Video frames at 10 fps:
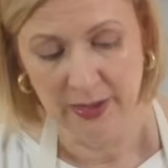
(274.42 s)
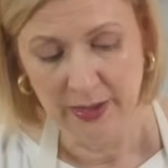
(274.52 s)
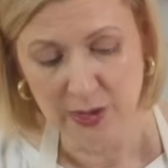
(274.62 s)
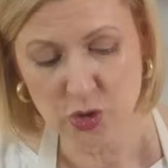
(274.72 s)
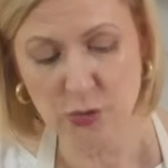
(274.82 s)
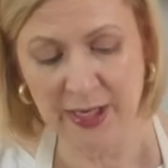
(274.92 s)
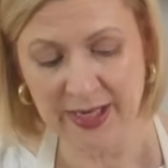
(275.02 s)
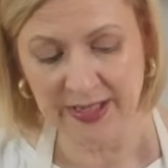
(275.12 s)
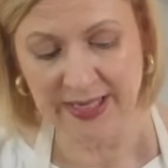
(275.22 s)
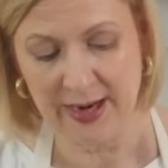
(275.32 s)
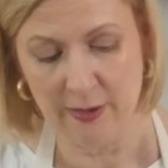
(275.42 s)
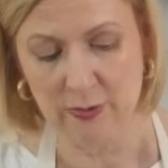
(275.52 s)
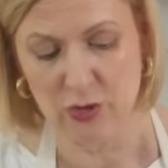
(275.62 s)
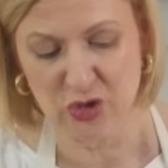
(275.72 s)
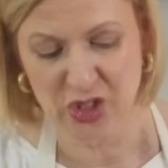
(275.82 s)
shrinking down
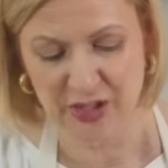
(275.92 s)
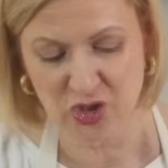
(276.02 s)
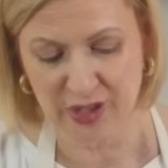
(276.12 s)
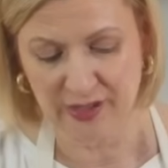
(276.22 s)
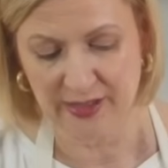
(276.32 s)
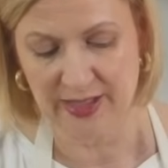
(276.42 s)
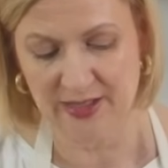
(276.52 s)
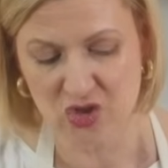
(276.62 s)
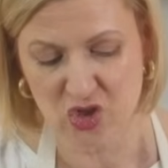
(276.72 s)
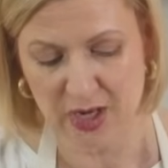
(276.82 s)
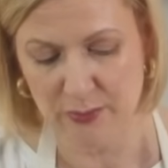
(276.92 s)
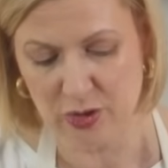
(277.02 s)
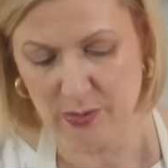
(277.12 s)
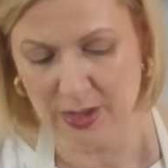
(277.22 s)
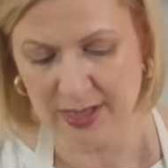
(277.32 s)
or changing its shape
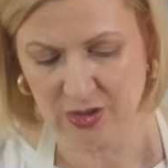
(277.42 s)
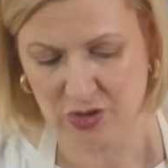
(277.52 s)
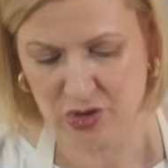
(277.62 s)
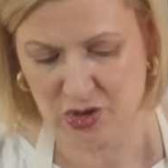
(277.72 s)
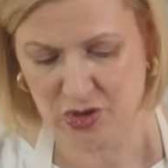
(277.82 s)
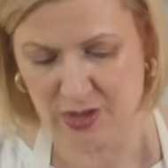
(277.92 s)
too much.